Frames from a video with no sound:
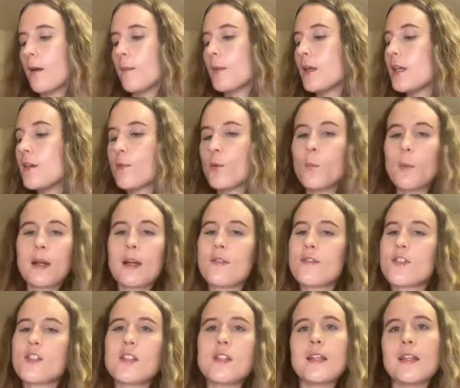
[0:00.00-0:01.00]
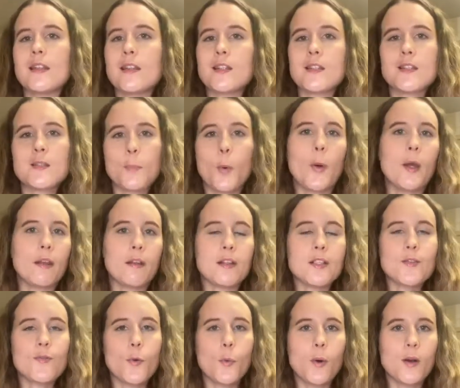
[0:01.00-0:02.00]
Even when I've seen the
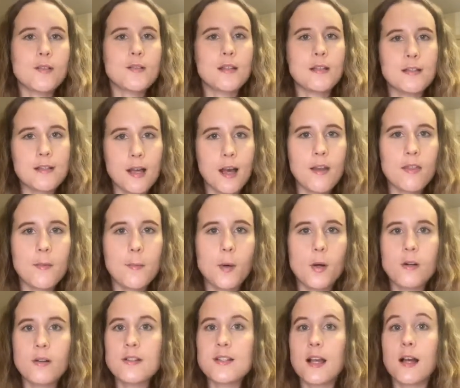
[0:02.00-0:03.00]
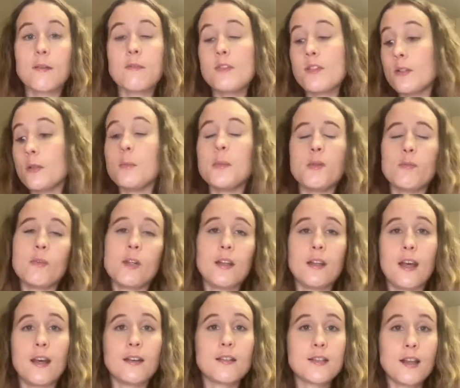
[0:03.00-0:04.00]
spoilers for what's inside the box, I've still been
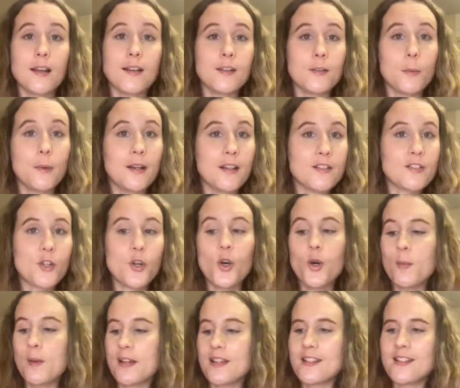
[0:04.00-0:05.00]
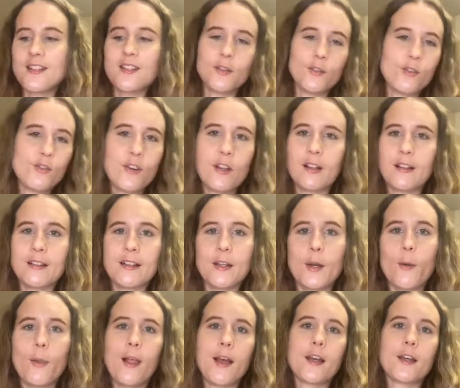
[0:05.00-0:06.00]
really excited when it's come, and it's still felt, you
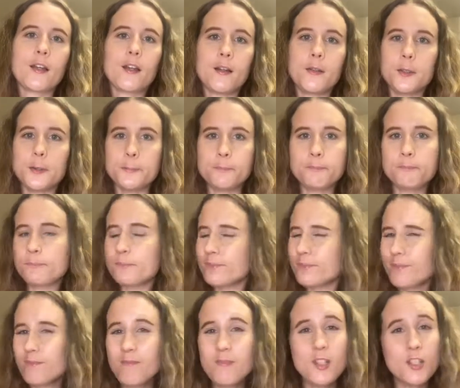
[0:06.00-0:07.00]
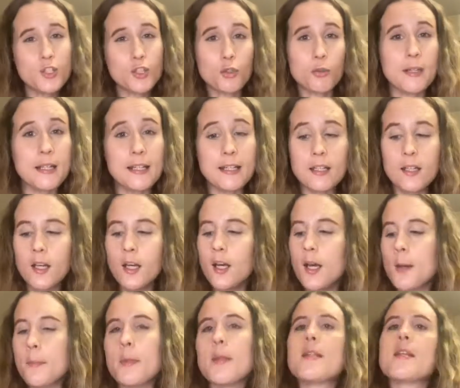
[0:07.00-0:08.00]
know, like a little treat,
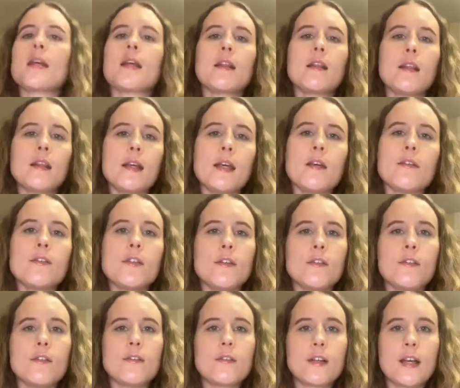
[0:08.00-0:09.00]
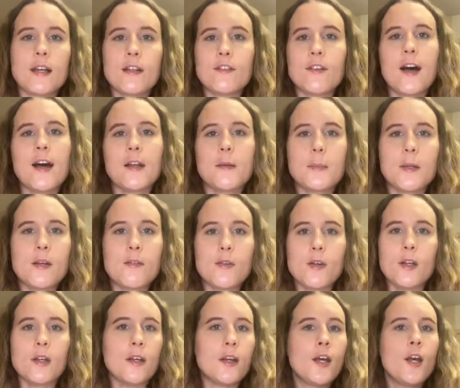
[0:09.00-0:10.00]
particularly if you've kind of had a bit of
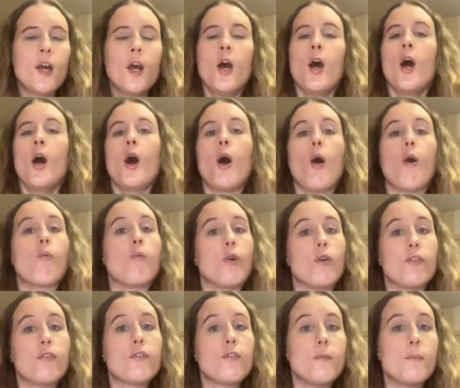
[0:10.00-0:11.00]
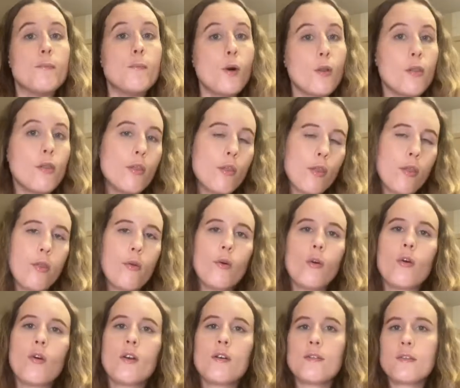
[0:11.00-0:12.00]
a rough month,
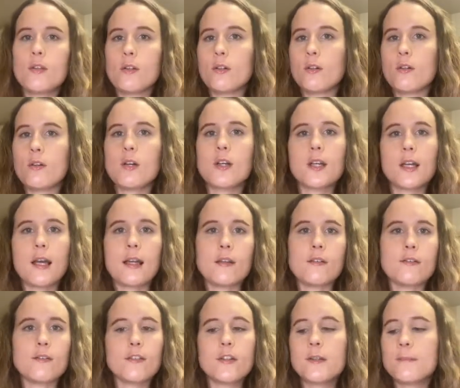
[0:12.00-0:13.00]
or if you're kind of